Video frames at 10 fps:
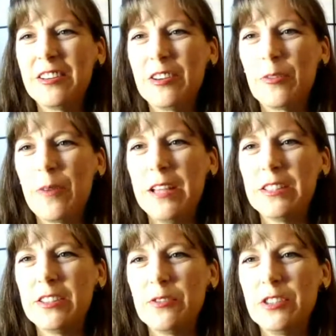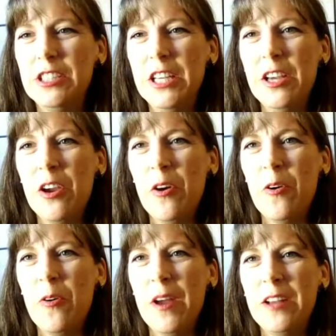Great. So
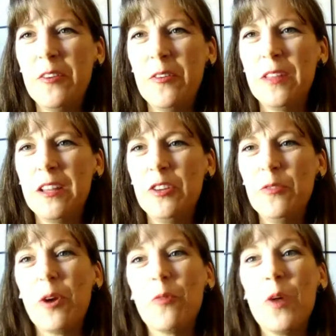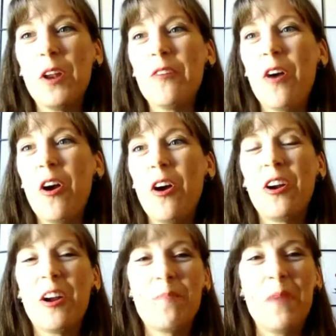Geo, I know that you are one of
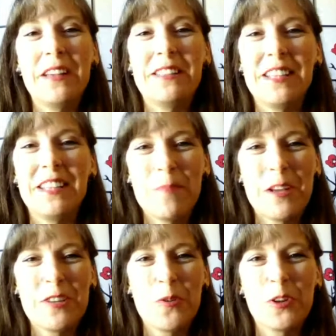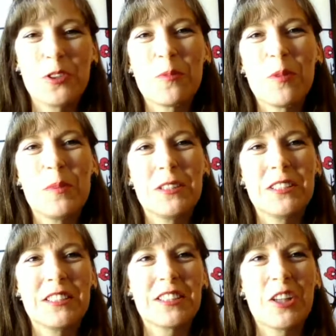our amazing mentors from the
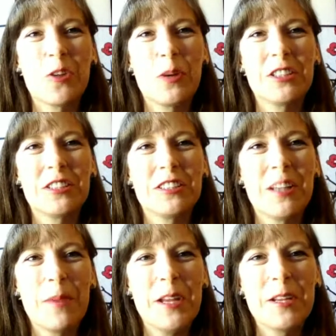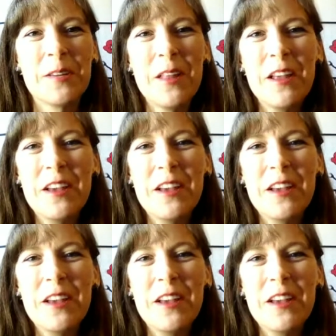Business Acceleration Summit.